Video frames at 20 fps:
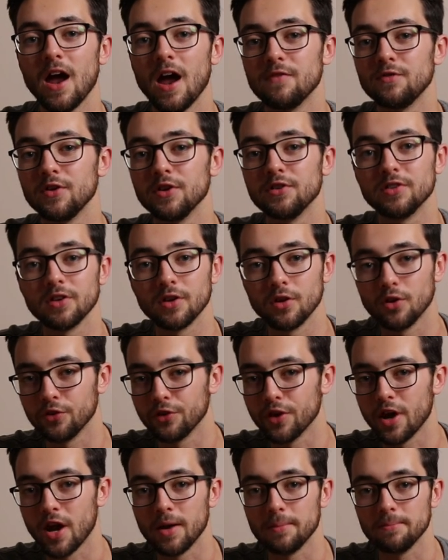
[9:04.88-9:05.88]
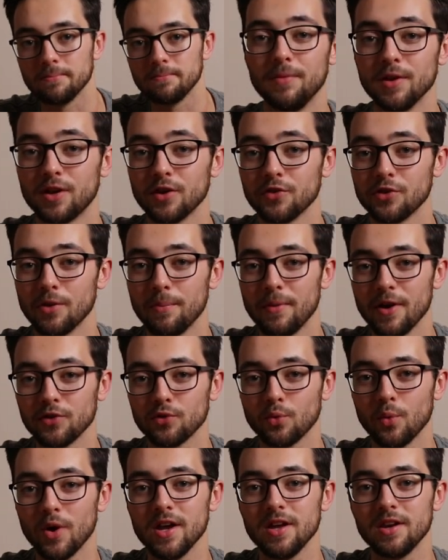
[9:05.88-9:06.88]
every single time. Because the
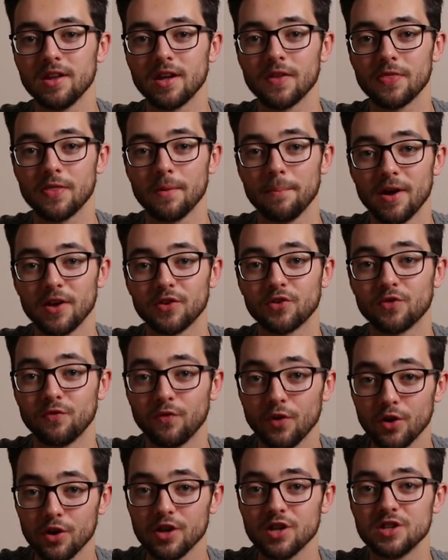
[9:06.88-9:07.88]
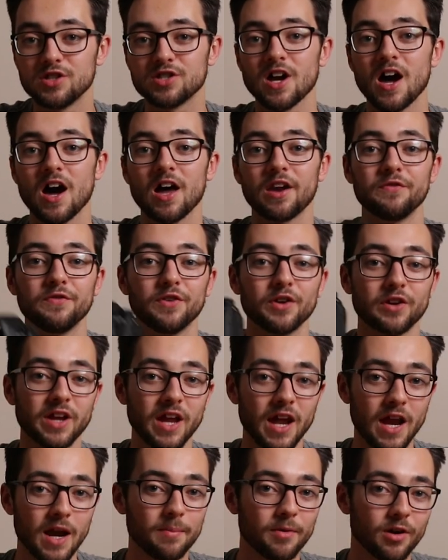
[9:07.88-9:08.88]
best way to get the best footage out of your
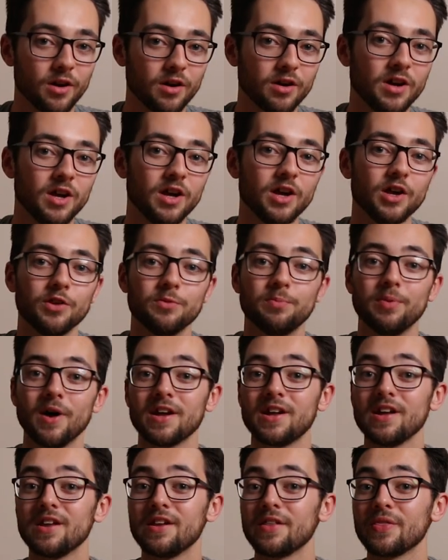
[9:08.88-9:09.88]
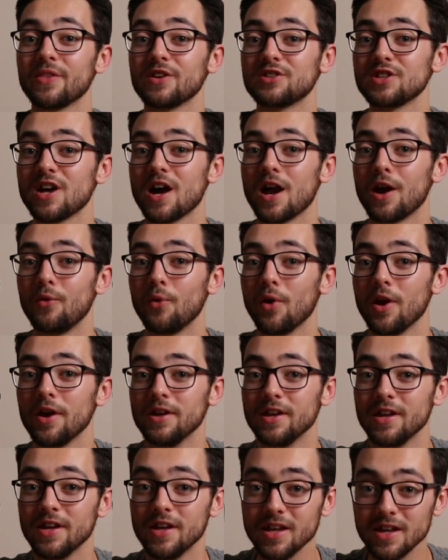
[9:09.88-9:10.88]
camera is by getting the shot
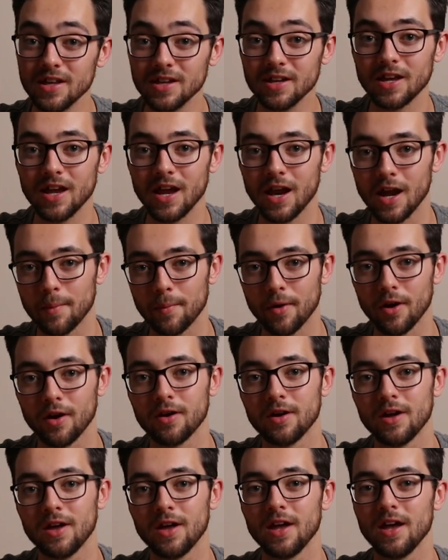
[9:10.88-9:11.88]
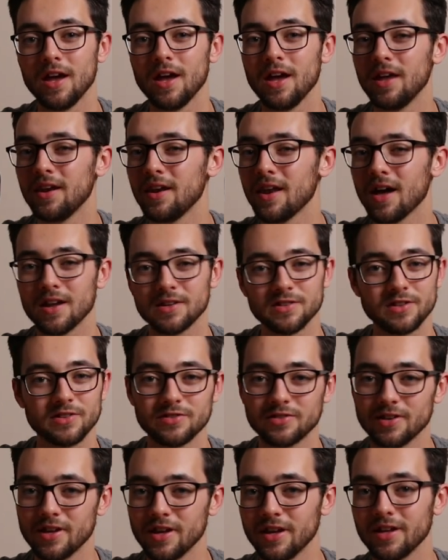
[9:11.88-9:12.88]
right in camera and not
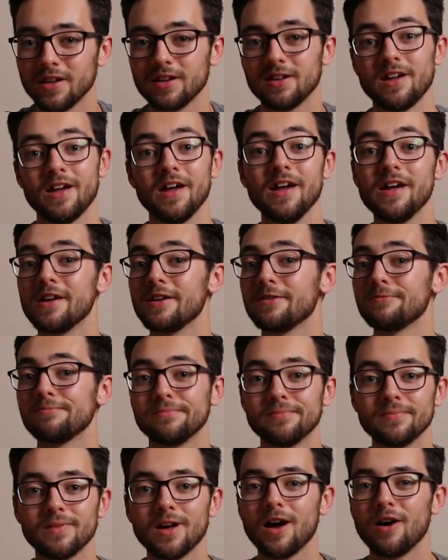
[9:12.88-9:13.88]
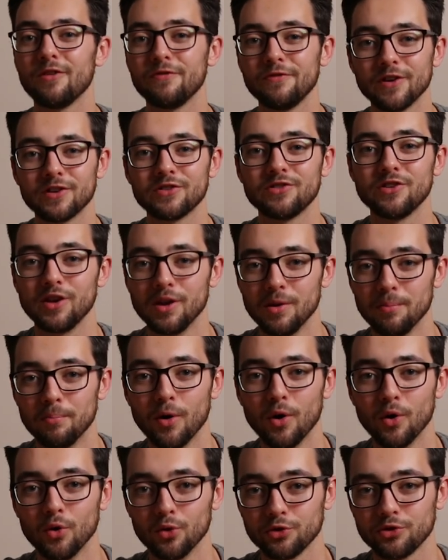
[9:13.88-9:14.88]
just saying, hey, I'll fix it in
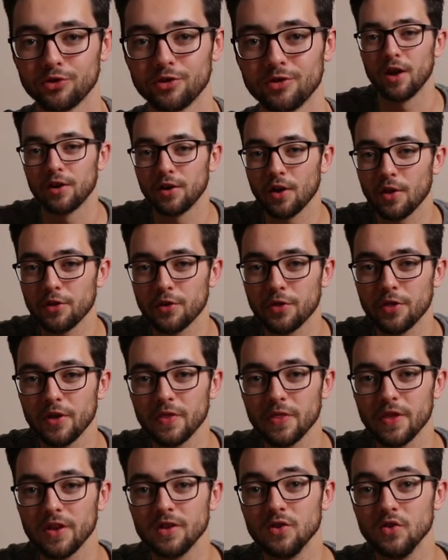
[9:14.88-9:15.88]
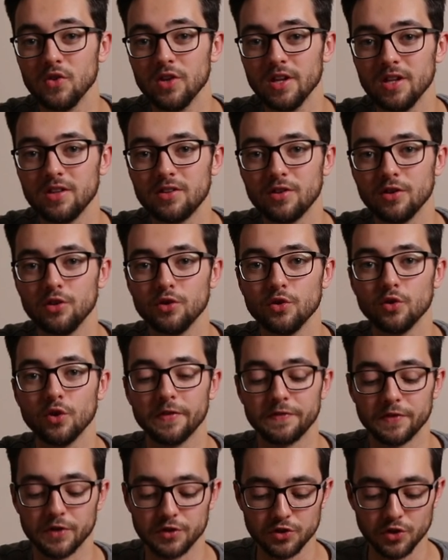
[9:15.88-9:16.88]
post. Another thing that you need to do
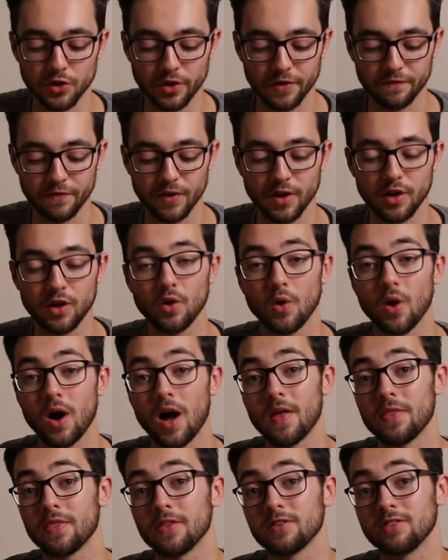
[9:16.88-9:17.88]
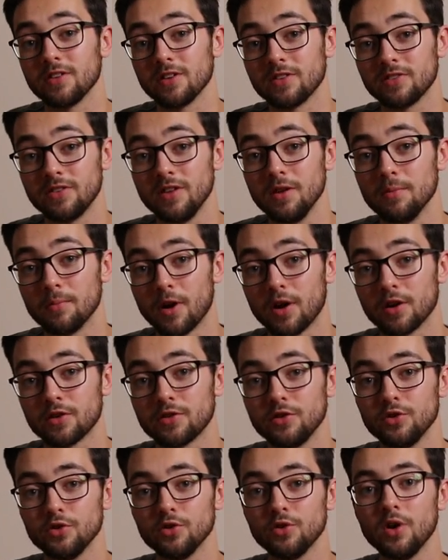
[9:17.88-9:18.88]
if you're shooting video on the 6D
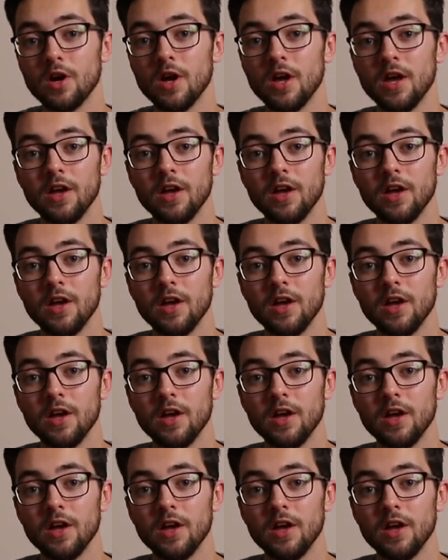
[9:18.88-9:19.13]
Mark II